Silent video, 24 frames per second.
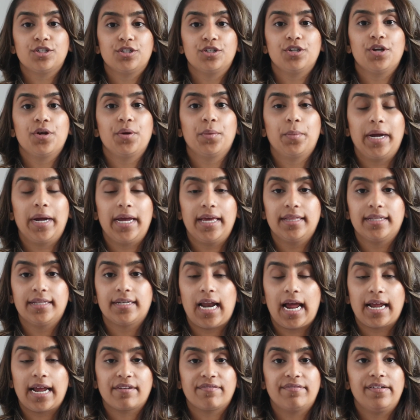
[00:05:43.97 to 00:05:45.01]
to do with
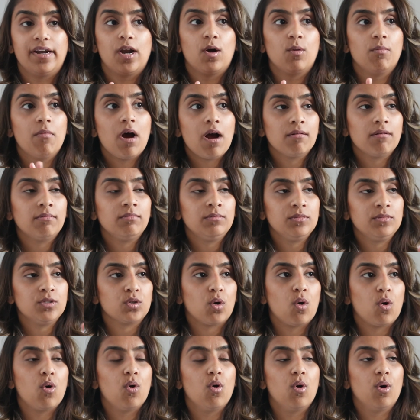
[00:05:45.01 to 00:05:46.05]
like fellow mums
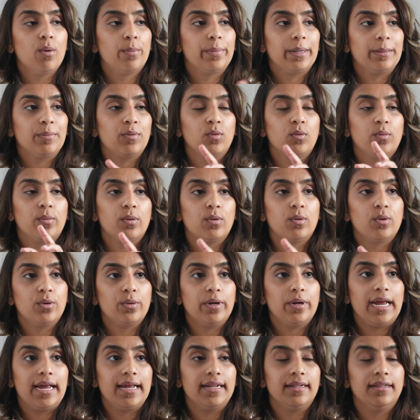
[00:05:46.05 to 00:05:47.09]
or people
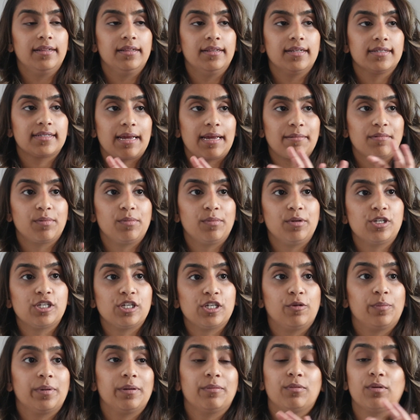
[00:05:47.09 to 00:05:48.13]
in the same community
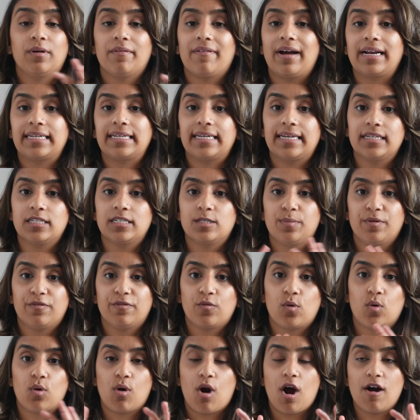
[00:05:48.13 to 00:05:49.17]
or people who have had kids
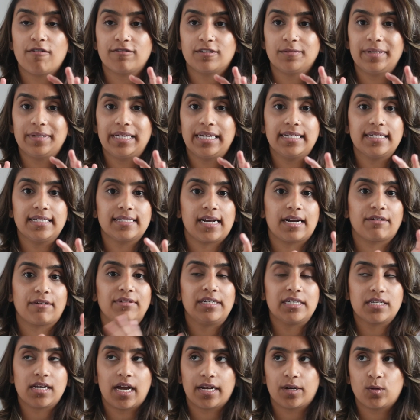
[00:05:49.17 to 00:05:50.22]
before or after me is like
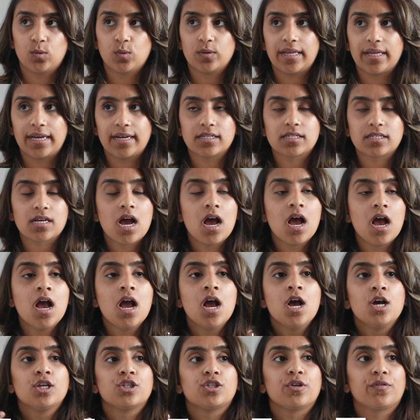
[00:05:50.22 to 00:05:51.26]
recycle things.
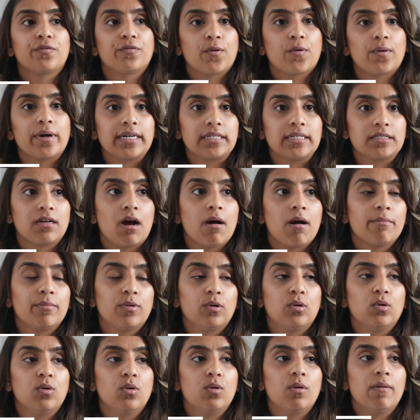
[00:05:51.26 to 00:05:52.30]
So for
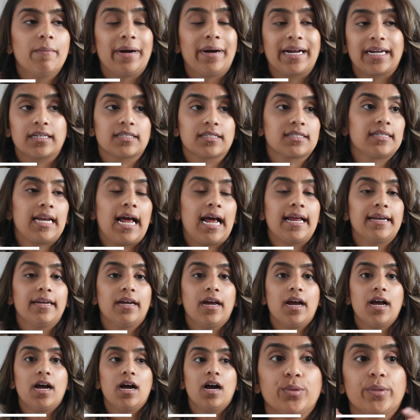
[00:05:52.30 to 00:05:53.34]
example, my cousin had
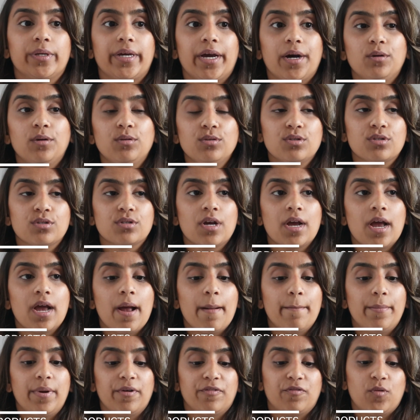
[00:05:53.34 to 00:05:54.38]
2 girls
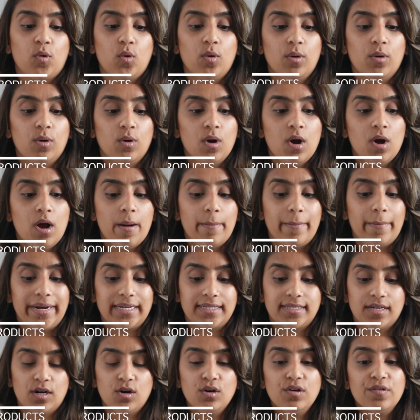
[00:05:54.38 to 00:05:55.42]
before
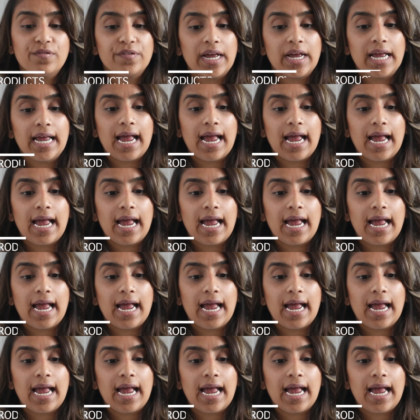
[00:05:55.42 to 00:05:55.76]
myself,